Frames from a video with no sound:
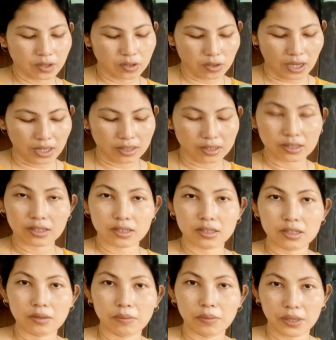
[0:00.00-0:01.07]
and this is
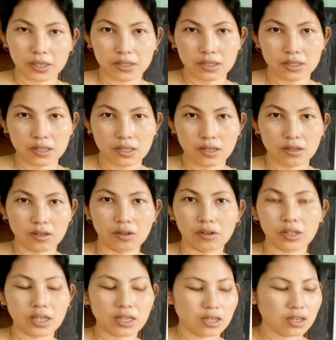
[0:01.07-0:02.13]
the base.
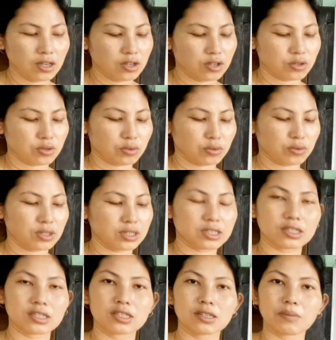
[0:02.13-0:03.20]
Okay, so this
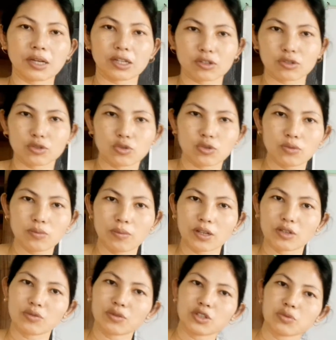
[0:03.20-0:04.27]
is the microscope by
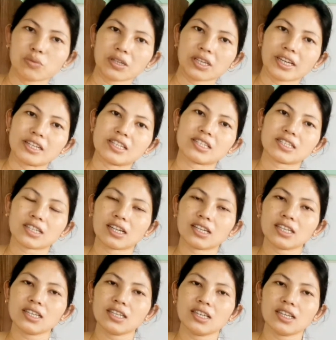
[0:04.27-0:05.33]
which we can
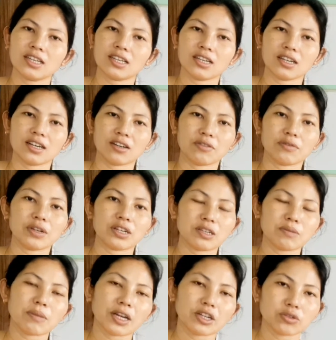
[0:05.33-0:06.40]
study a very
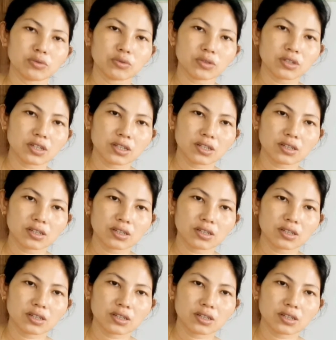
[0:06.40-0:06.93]
minute